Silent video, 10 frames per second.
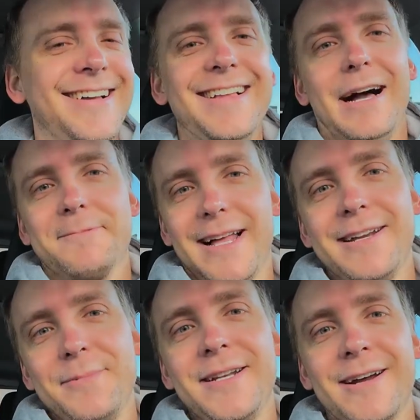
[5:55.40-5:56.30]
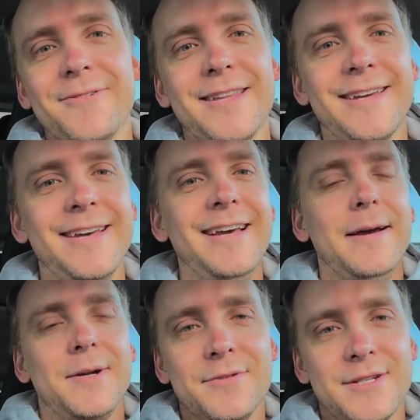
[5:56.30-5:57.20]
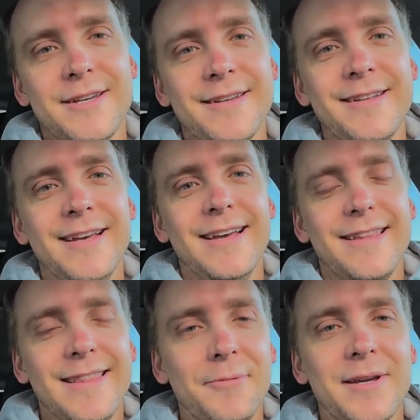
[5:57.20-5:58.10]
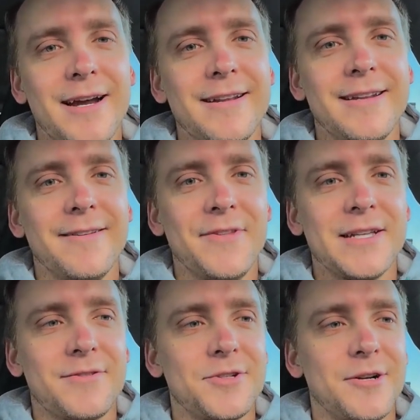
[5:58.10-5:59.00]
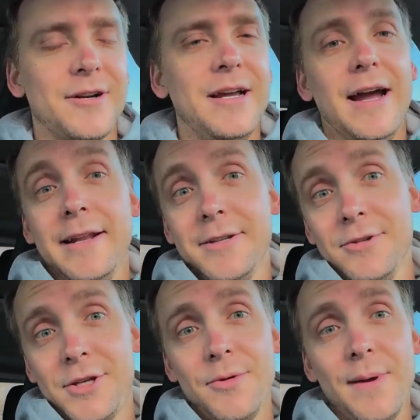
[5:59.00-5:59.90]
I'm glad to be done with it, but it was good that we got it in, that's for sure. I didn't do too